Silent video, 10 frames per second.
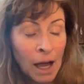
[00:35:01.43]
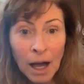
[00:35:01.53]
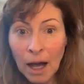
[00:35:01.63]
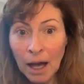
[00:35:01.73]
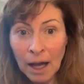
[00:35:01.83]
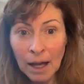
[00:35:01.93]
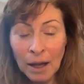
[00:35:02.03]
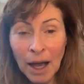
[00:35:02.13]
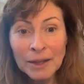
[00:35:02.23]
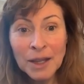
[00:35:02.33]
Uh,
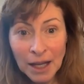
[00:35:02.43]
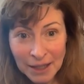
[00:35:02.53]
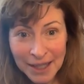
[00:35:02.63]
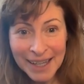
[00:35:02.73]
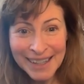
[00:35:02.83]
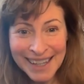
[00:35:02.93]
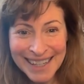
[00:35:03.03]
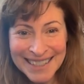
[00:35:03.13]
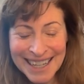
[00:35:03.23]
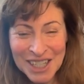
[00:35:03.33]
Luckily, like
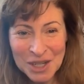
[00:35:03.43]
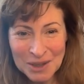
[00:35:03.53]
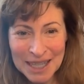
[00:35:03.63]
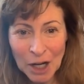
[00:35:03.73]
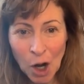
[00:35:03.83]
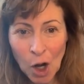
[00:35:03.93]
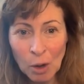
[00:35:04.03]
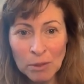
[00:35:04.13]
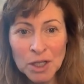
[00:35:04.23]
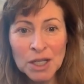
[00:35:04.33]
I said, she was at
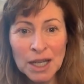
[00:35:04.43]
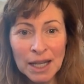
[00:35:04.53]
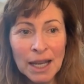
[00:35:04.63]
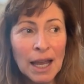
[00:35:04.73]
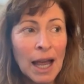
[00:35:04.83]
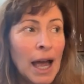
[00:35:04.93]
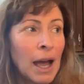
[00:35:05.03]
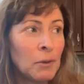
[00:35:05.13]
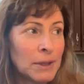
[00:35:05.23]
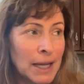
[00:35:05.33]
home. She
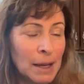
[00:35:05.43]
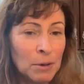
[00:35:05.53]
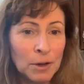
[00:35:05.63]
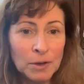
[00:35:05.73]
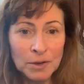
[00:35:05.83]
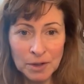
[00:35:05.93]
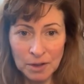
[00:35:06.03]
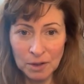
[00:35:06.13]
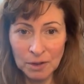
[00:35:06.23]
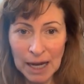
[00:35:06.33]
was able
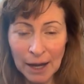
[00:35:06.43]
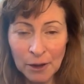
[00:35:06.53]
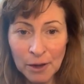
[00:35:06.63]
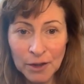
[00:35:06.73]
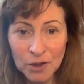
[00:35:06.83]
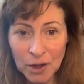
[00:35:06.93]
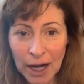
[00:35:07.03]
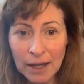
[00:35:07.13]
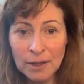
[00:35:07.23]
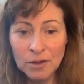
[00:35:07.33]
to gather the
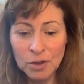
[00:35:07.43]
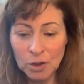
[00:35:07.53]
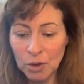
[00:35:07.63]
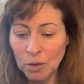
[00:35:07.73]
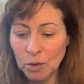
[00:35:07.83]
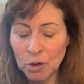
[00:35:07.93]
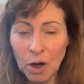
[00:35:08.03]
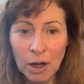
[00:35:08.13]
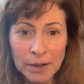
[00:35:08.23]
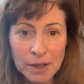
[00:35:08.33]
strength to
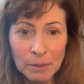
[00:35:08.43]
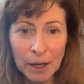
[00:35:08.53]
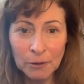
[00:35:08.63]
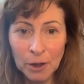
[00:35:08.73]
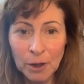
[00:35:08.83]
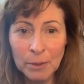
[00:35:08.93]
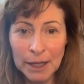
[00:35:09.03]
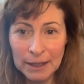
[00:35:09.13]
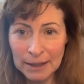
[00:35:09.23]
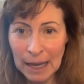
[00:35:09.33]
crawl into my room
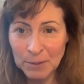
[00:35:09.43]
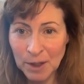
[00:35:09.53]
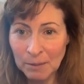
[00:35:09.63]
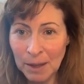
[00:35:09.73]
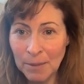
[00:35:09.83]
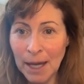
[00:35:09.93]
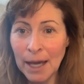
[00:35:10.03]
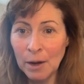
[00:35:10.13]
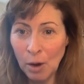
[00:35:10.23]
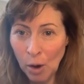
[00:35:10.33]
and collapse on my
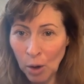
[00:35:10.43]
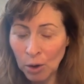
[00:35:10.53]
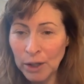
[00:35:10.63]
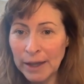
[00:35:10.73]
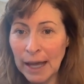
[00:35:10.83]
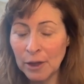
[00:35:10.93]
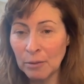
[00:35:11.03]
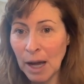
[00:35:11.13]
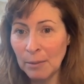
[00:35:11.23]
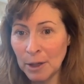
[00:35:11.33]
bed holding that
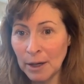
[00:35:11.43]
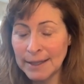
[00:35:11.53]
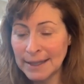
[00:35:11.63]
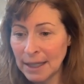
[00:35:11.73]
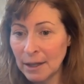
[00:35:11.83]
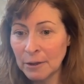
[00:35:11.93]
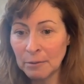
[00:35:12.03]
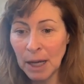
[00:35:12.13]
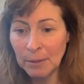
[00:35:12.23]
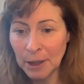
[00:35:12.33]
thermometer. I see the
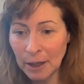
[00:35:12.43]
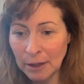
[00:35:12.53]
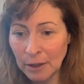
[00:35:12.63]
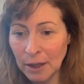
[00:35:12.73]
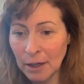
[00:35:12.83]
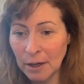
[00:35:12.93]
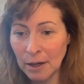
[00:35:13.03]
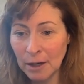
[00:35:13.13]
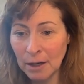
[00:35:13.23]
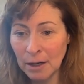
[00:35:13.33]
thermometer, I look at
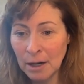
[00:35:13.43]
her,